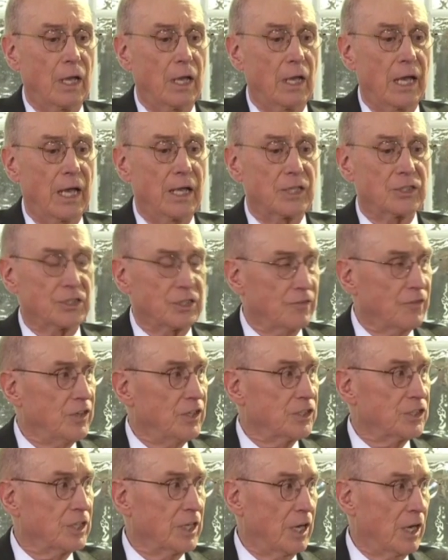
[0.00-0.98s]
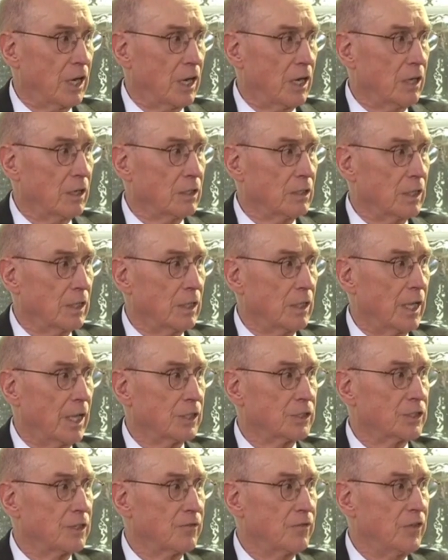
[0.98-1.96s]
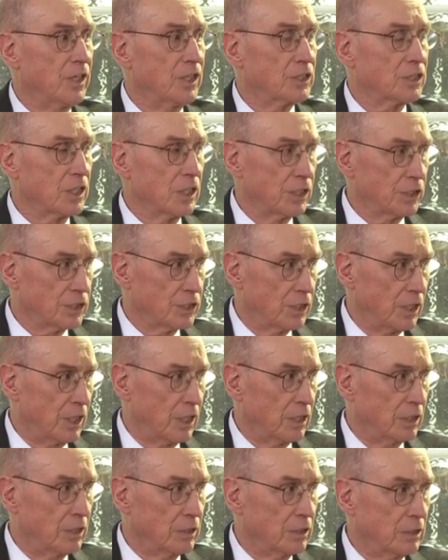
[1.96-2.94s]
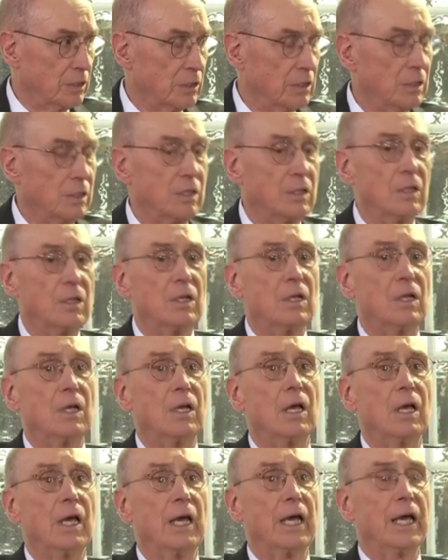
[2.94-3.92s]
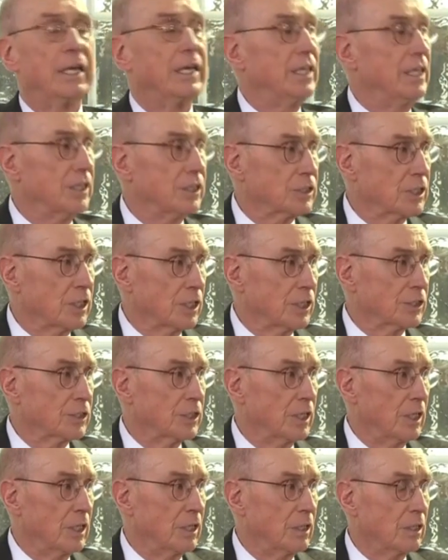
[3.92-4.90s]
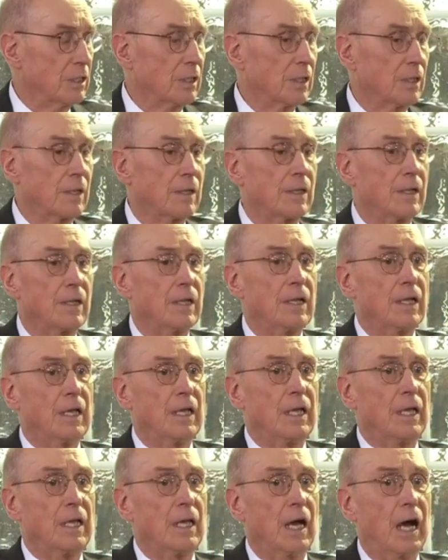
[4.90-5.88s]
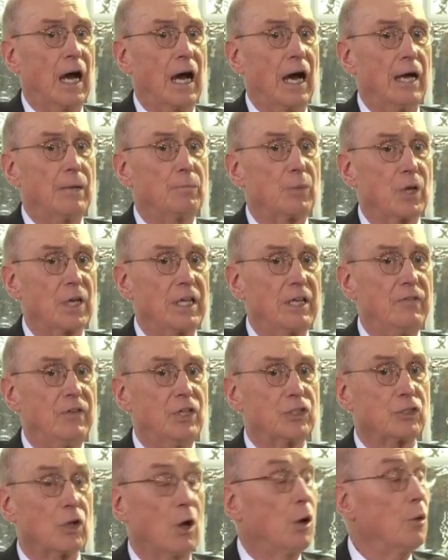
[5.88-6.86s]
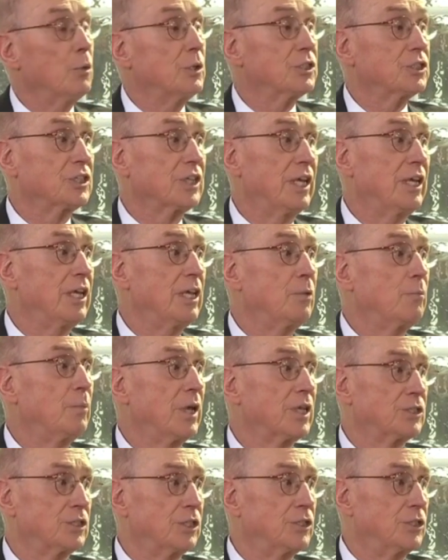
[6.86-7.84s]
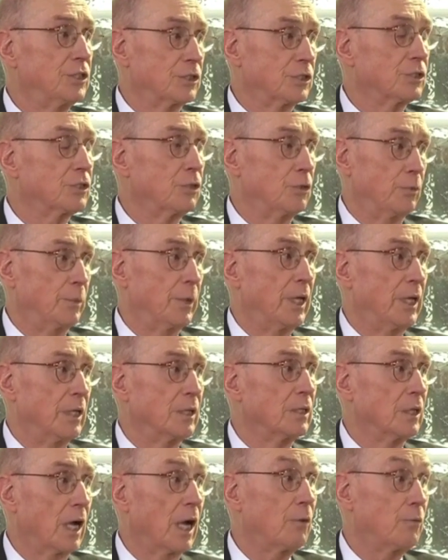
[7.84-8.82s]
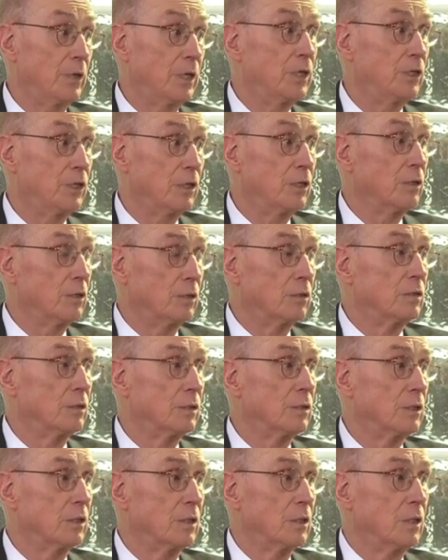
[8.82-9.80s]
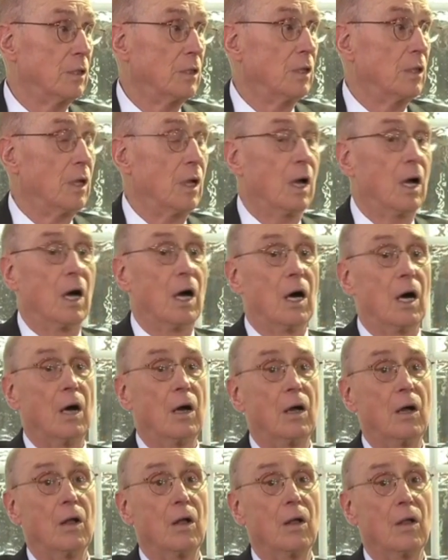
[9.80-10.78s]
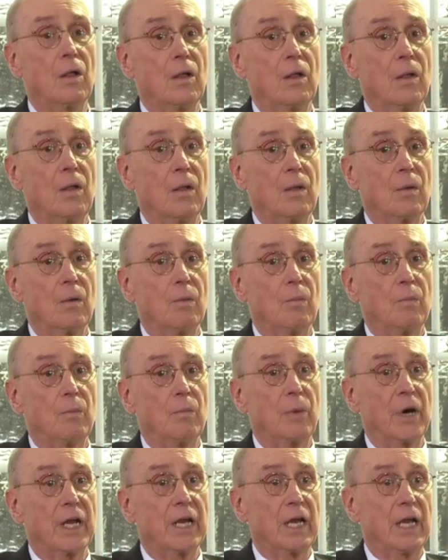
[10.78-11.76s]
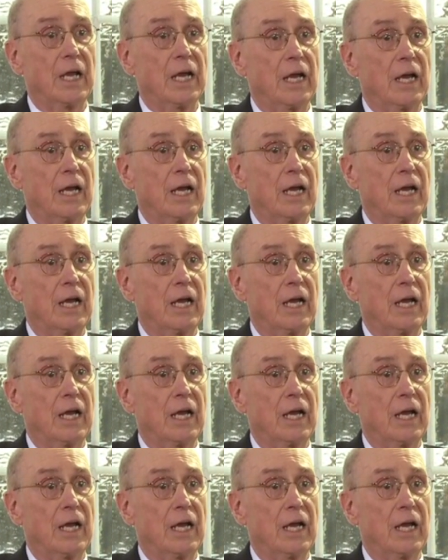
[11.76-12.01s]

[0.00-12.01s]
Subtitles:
as if He's there, as if He is listening. And He is listening. I believe He's always sending messages to me. I really do. But